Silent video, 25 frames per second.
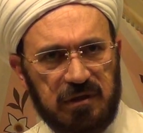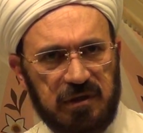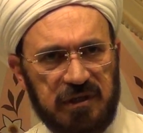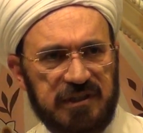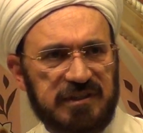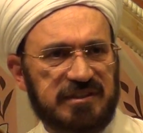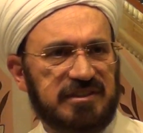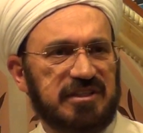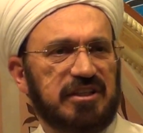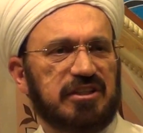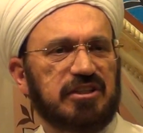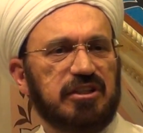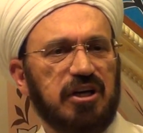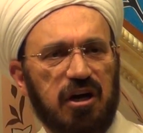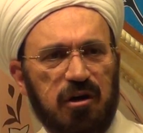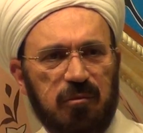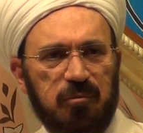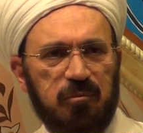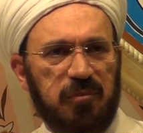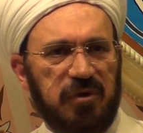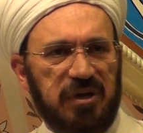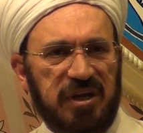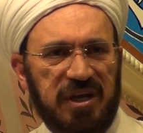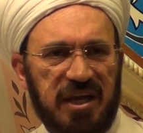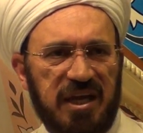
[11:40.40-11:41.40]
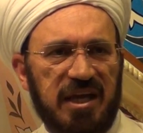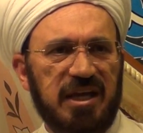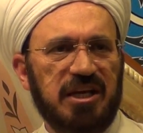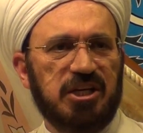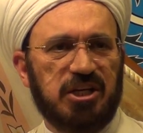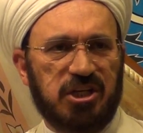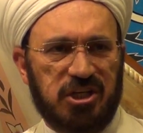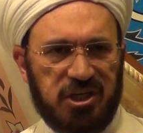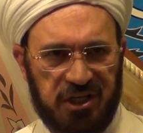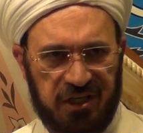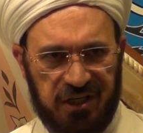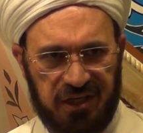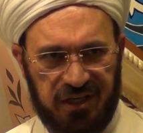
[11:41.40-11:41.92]
It's a
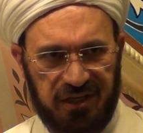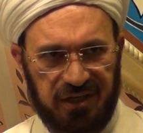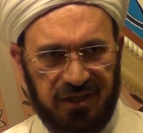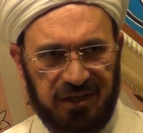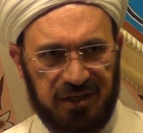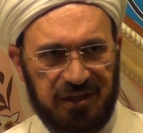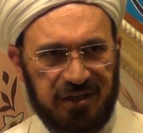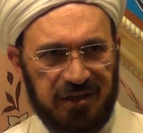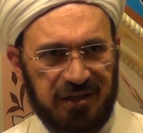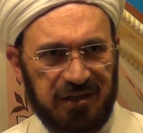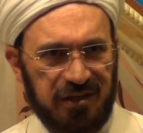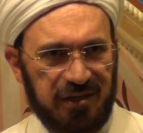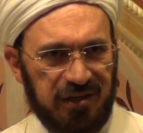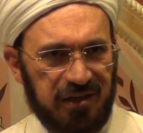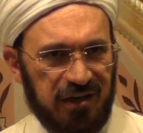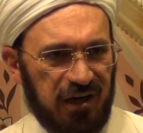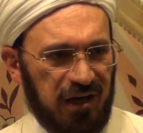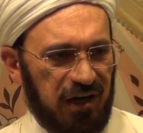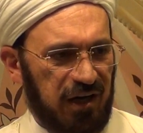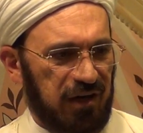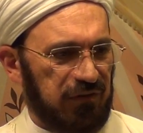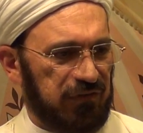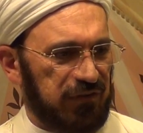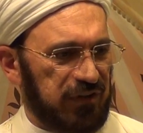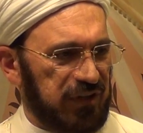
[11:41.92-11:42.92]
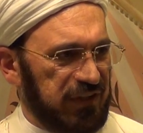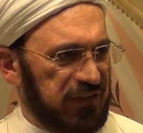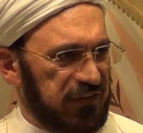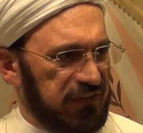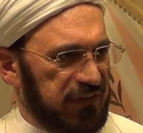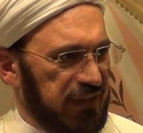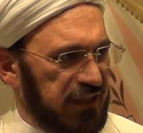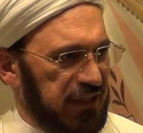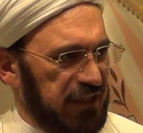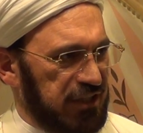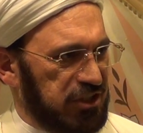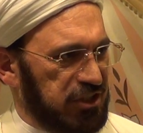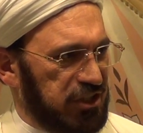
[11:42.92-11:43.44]
combination of
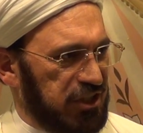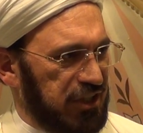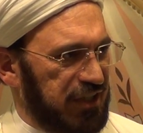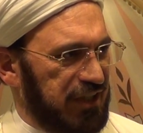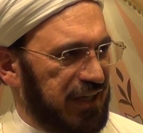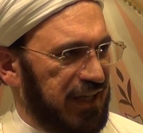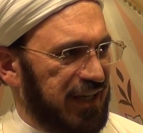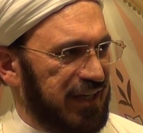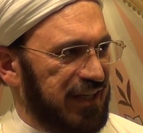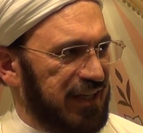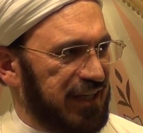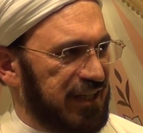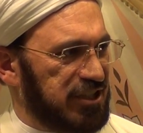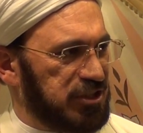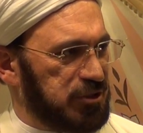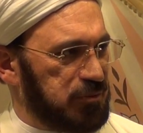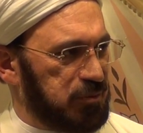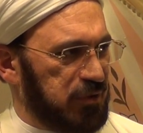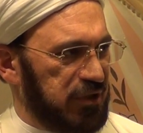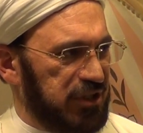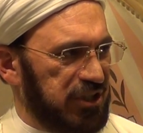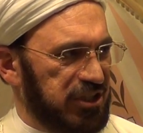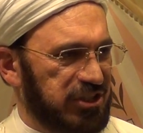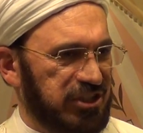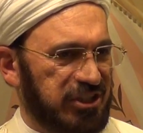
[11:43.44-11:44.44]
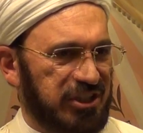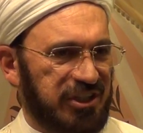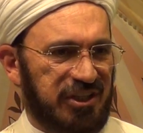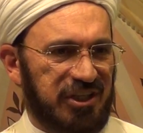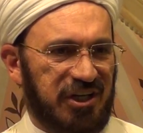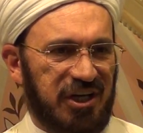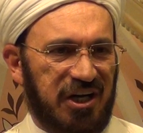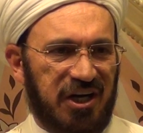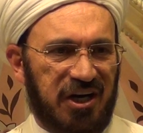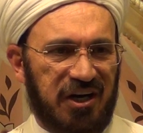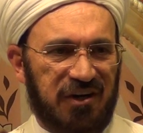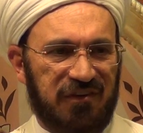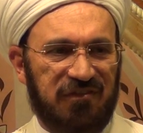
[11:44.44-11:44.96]
intention and expression
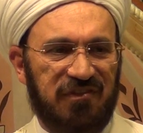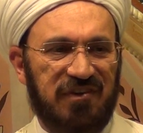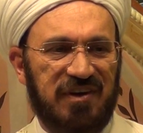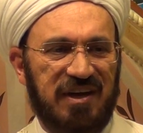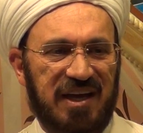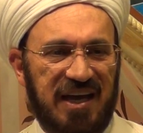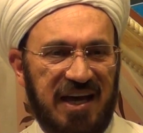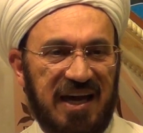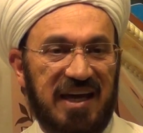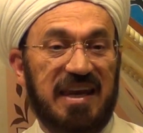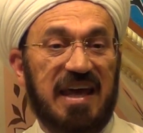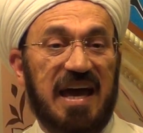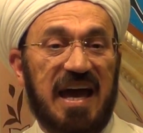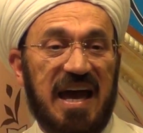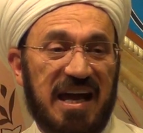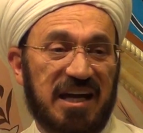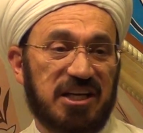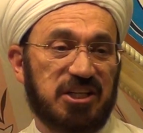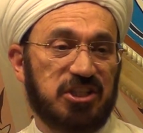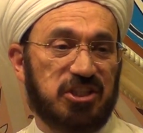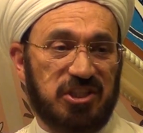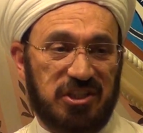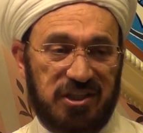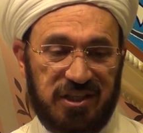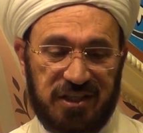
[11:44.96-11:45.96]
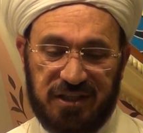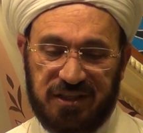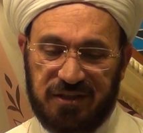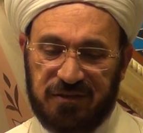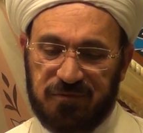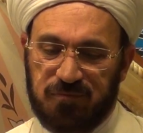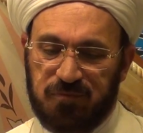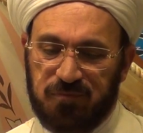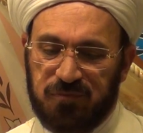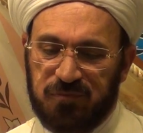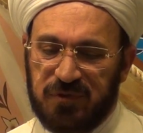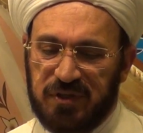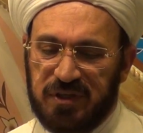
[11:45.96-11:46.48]
of an action.
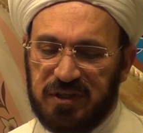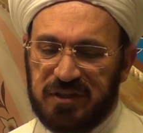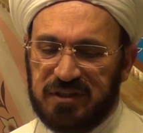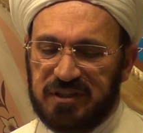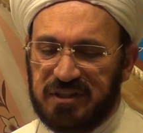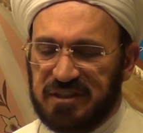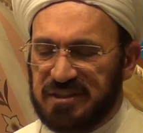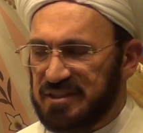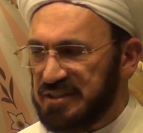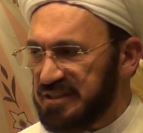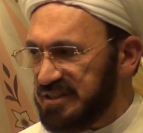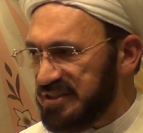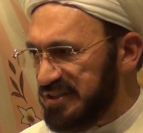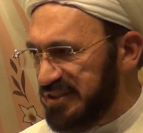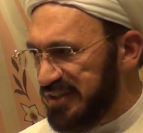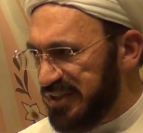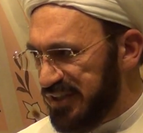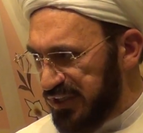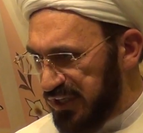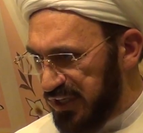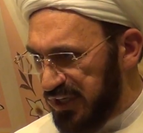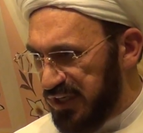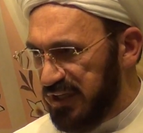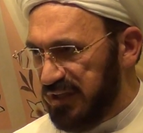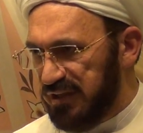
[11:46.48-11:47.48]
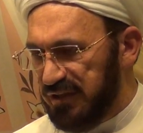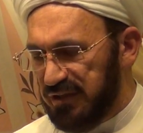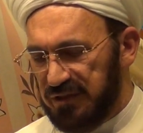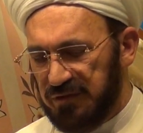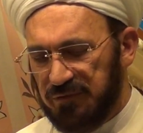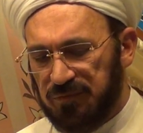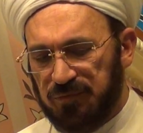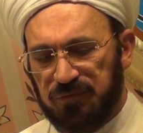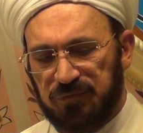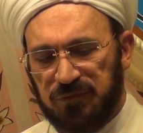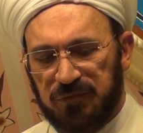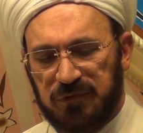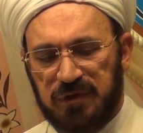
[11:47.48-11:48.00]
This is the
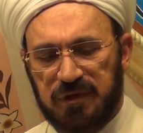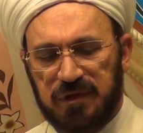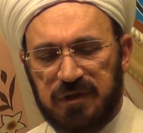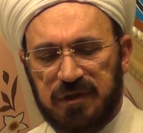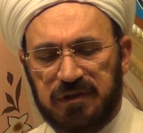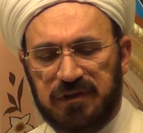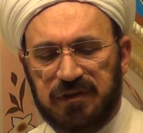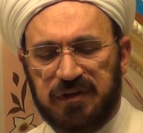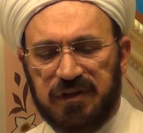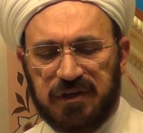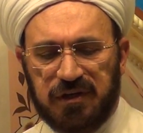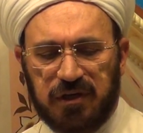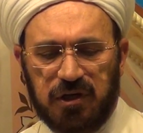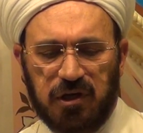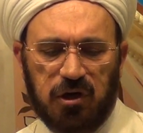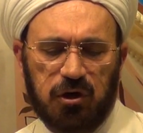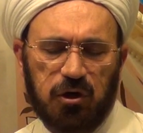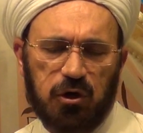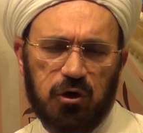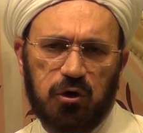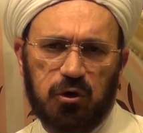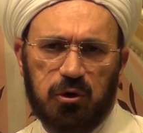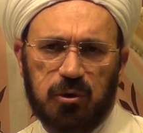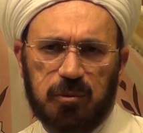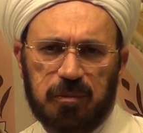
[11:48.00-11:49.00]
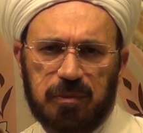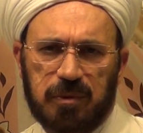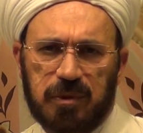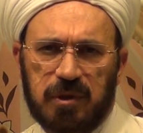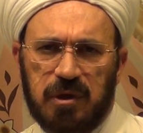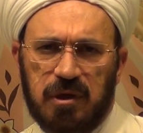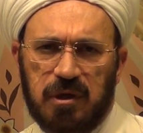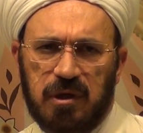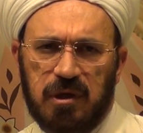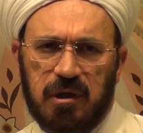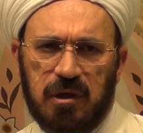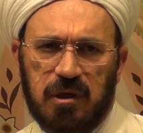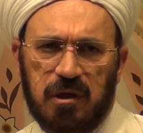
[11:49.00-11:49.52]
real, the real
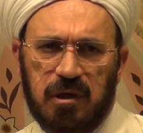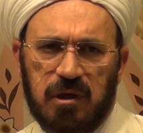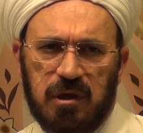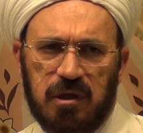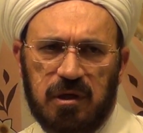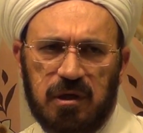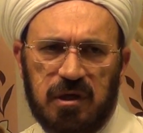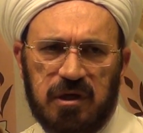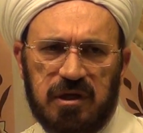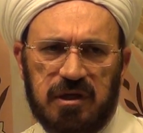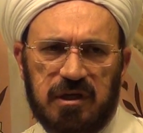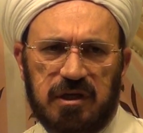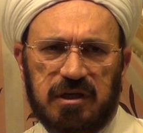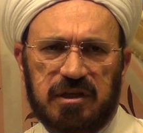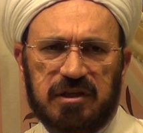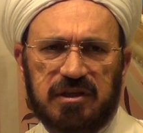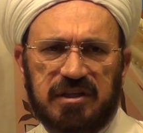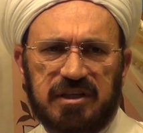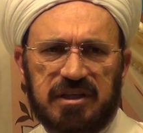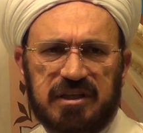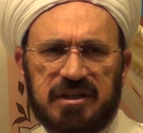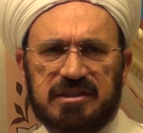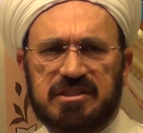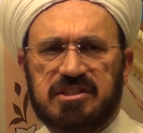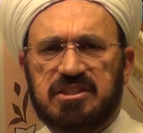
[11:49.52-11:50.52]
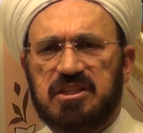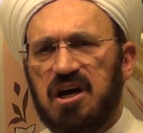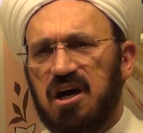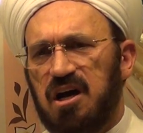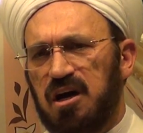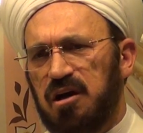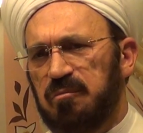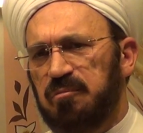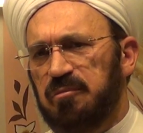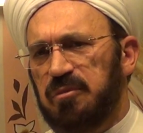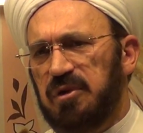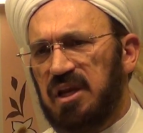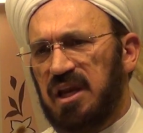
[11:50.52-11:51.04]
hope. In this
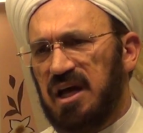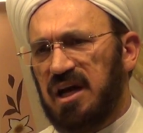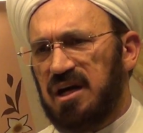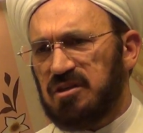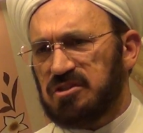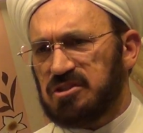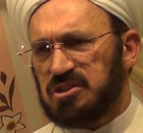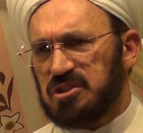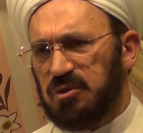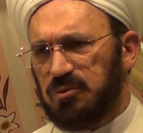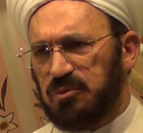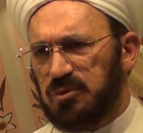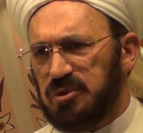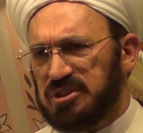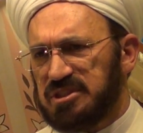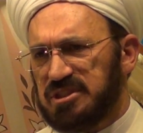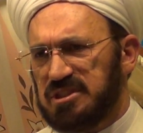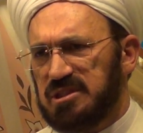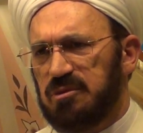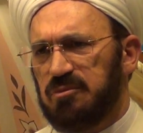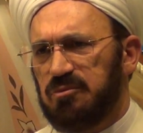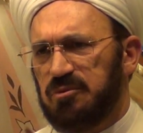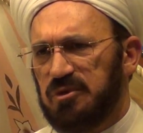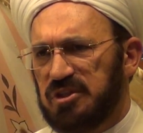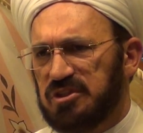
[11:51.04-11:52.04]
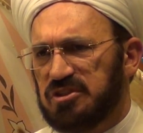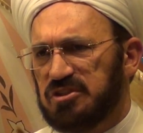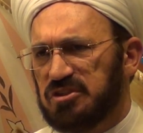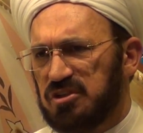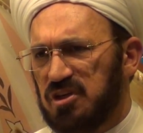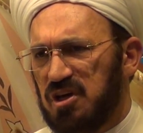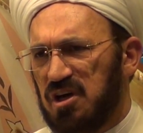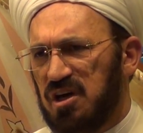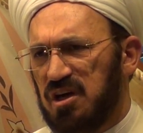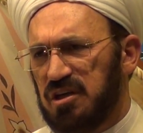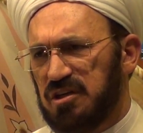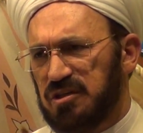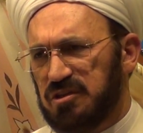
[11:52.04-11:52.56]
humble house of wisdom, we
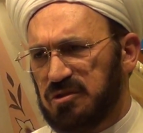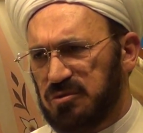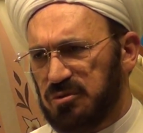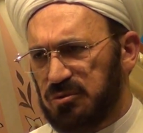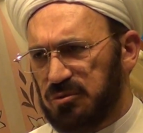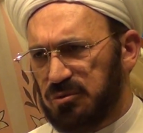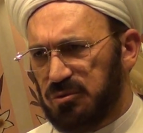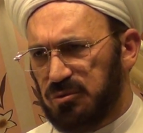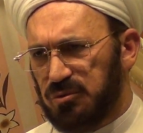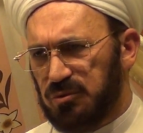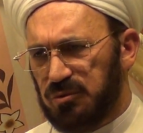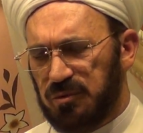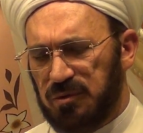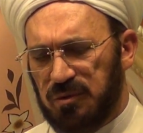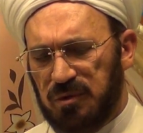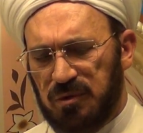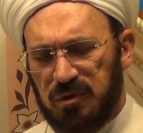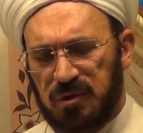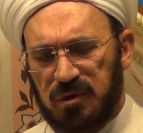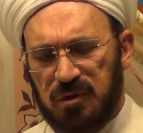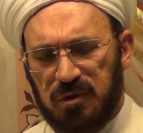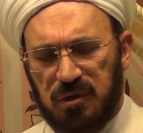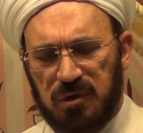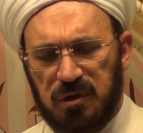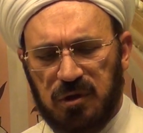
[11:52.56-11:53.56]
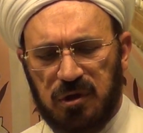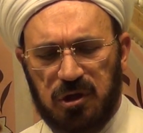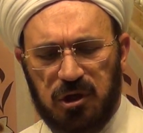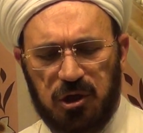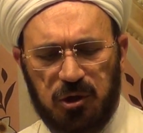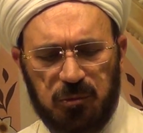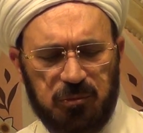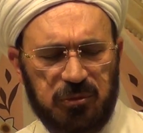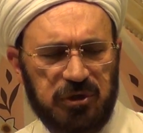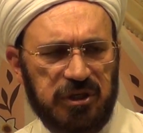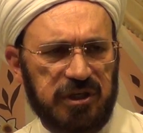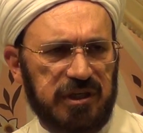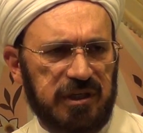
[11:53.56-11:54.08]
try to
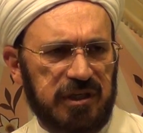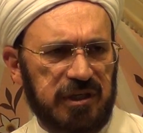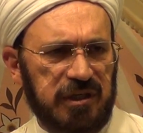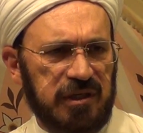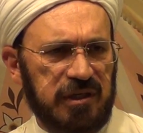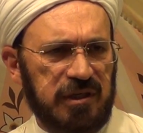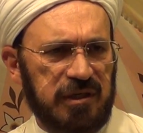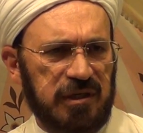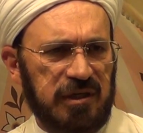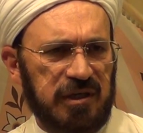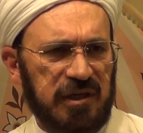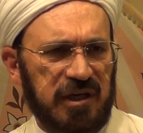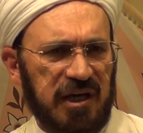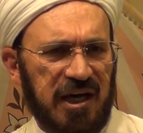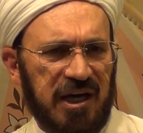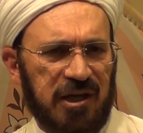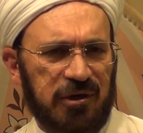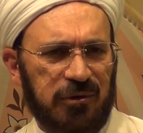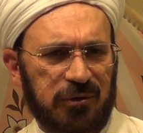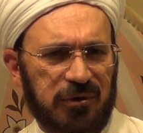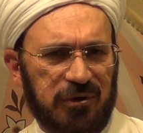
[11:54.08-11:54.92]
be an